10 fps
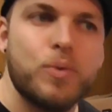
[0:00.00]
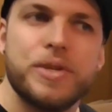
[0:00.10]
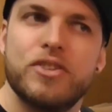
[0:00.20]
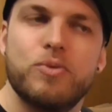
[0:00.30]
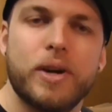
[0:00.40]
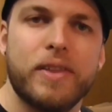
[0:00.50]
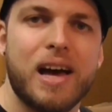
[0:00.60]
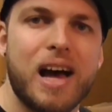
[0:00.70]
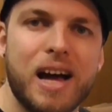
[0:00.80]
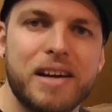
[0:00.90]
which is one of the
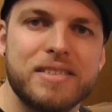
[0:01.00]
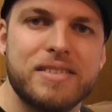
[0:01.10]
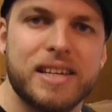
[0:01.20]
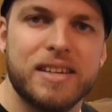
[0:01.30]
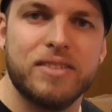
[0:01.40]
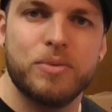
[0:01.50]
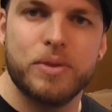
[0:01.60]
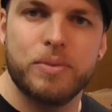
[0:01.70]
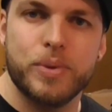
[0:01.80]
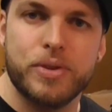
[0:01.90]
hardest things
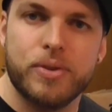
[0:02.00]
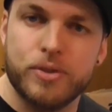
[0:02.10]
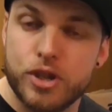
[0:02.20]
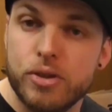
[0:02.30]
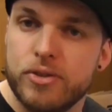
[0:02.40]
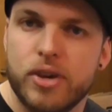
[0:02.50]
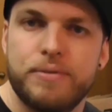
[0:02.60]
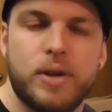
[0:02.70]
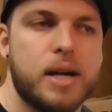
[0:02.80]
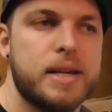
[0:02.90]
with students,
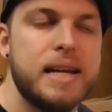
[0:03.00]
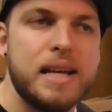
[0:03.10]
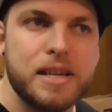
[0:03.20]
I find,